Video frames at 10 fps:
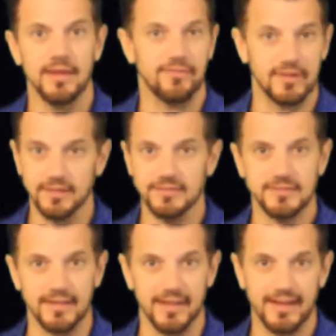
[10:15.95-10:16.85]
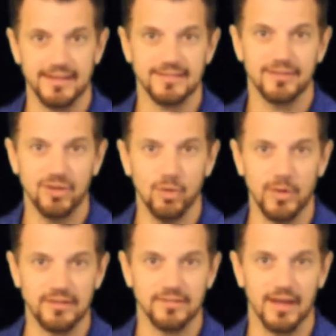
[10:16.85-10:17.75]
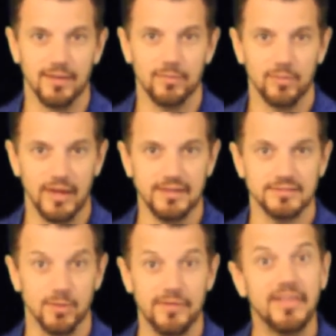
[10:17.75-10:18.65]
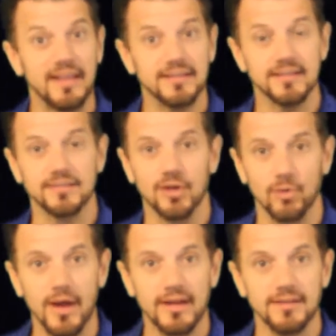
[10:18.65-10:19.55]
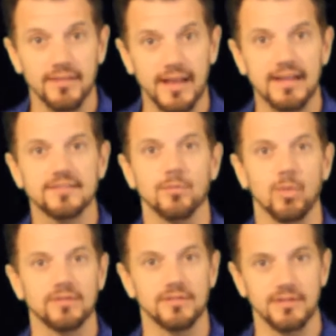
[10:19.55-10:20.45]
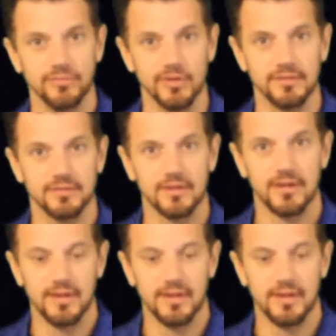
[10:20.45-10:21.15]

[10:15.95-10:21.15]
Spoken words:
If it doesn't say that, it's a two-way stop. Okay? So if they get this correct, then ask them what's the difference.